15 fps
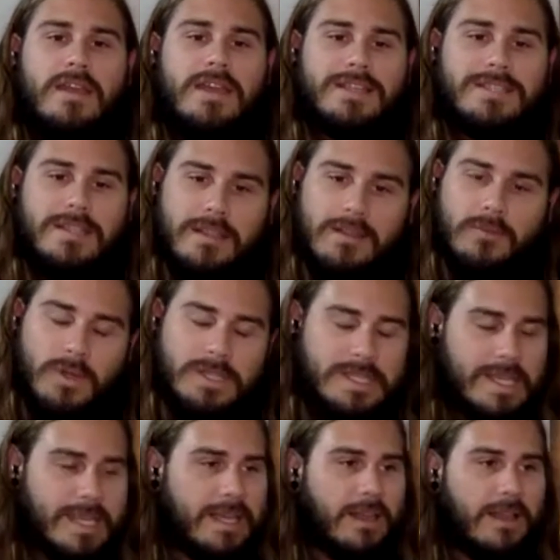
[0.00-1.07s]
Because once
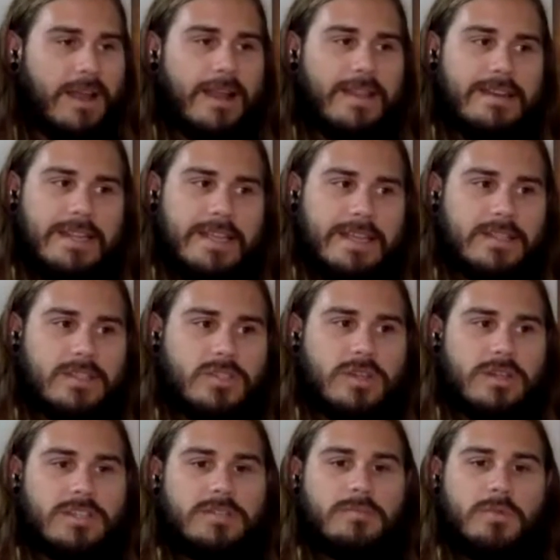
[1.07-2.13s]
again, a lot of the
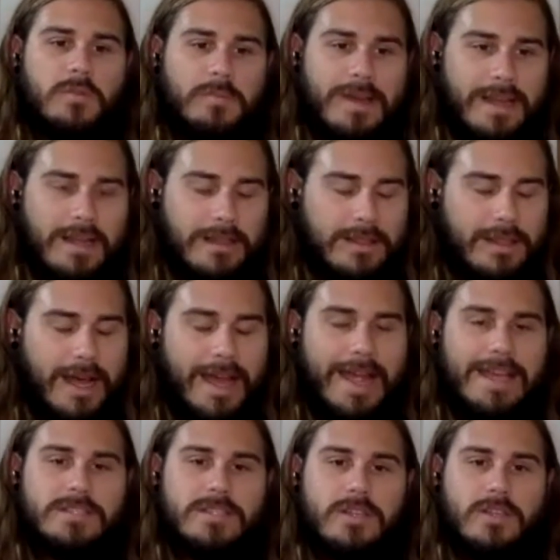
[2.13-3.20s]
deconstruction movement, a lot
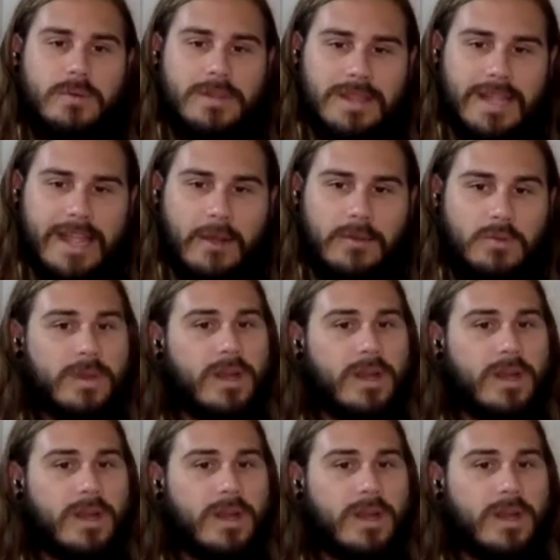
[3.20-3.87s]
has to do with language.